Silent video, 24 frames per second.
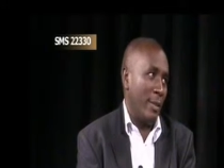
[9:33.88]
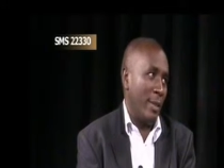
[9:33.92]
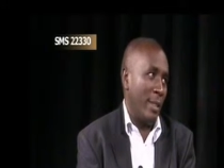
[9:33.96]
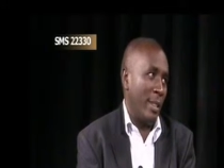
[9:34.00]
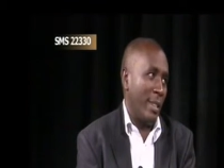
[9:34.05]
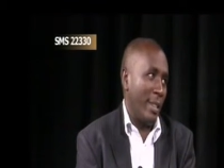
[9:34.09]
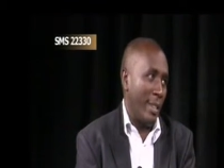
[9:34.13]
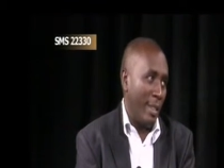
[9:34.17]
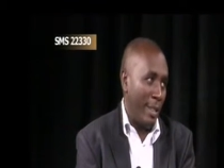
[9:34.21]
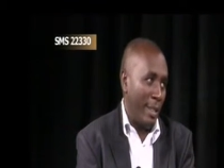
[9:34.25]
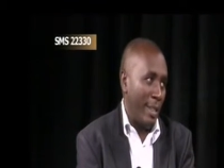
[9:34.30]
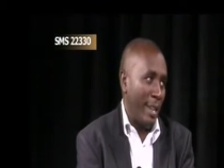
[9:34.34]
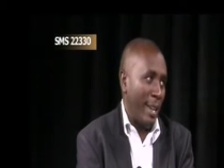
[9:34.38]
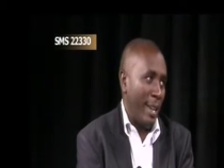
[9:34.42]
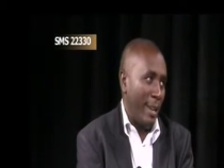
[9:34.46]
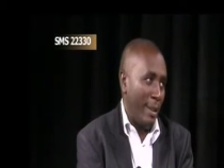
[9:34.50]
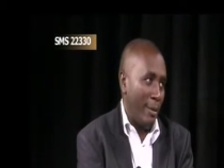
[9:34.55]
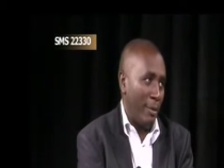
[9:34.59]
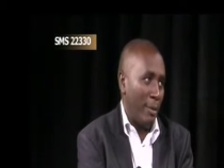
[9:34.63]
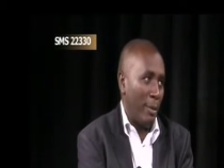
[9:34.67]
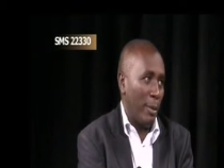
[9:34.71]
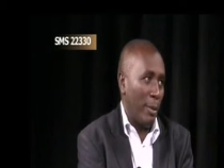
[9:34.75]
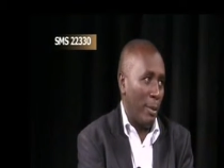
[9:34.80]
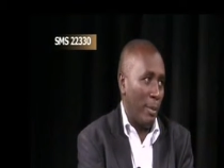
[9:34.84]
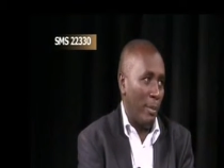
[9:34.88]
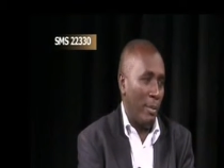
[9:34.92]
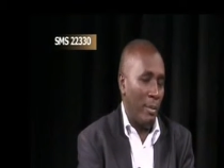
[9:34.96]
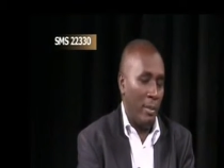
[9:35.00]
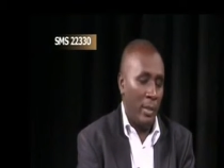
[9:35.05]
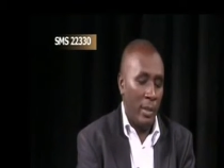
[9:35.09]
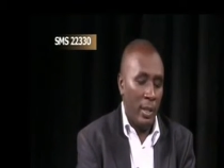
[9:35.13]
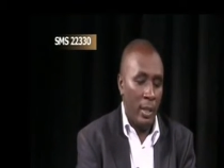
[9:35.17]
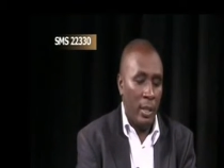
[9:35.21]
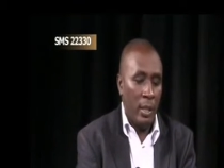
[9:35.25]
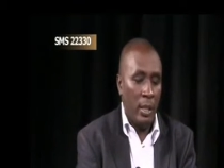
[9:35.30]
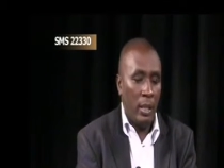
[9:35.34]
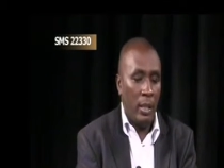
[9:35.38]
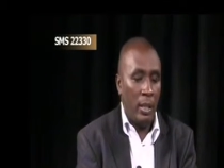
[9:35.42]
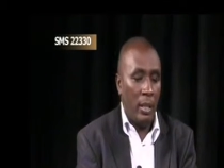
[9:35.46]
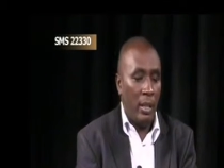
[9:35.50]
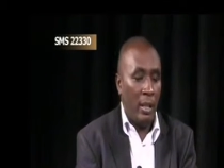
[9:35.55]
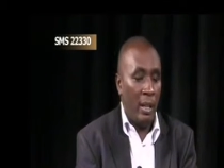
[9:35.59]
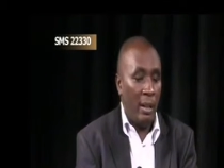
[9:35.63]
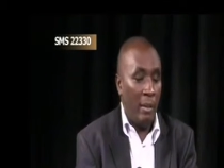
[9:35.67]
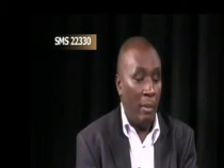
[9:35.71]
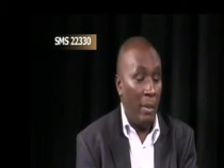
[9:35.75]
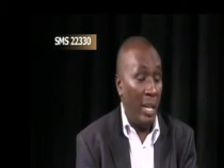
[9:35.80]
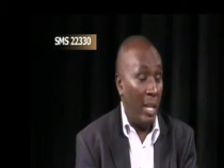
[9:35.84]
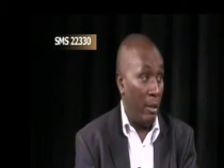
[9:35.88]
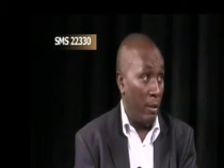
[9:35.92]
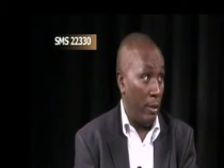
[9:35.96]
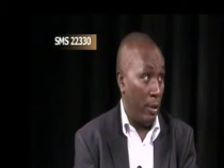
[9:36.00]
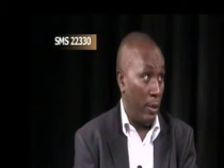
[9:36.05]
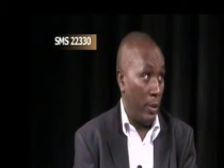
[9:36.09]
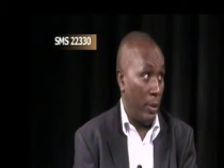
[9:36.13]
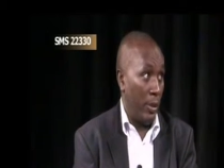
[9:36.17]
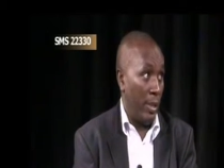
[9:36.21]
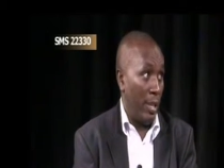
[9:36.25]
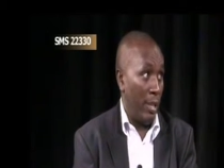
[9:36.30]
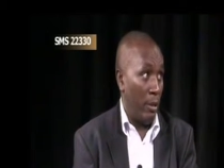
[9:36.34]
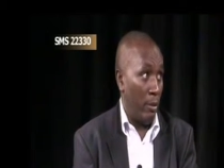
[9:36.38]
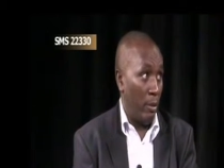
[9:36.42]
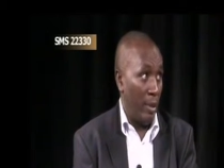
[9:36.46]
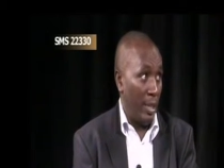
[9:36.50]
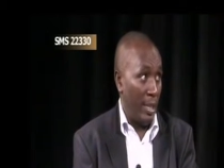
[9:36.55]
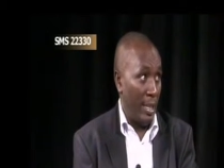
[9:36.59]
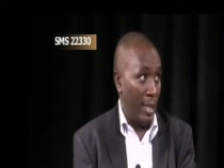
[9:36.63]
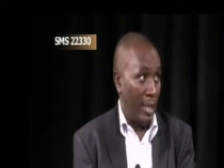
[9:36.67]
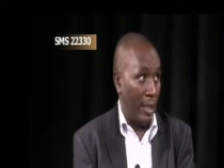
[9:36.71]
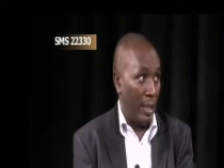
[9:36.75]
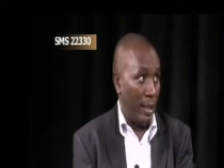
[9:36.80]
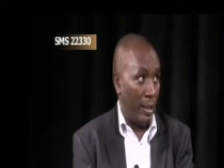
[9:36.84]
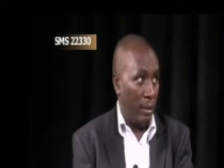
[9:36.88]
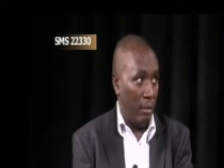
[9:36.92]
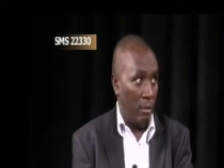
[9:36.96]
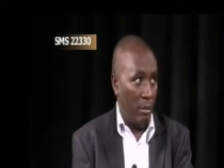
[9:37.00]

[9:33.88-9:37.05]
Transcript: It comes from the minerals that we take.